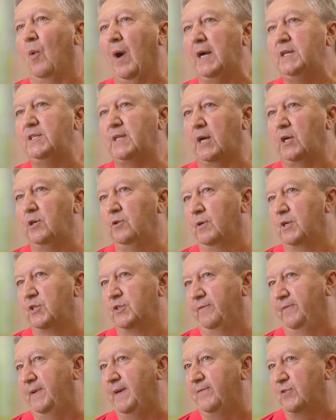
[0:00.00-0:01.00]
of ways. They can do it
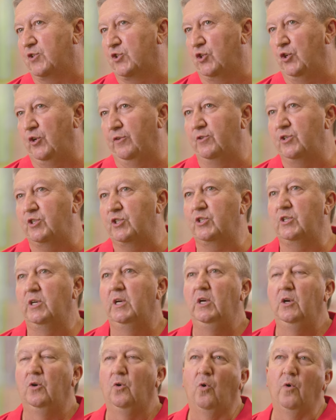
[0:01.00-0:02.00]
as a fee for service,
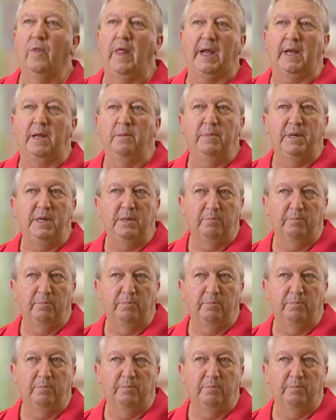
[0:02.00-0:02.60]
or they can be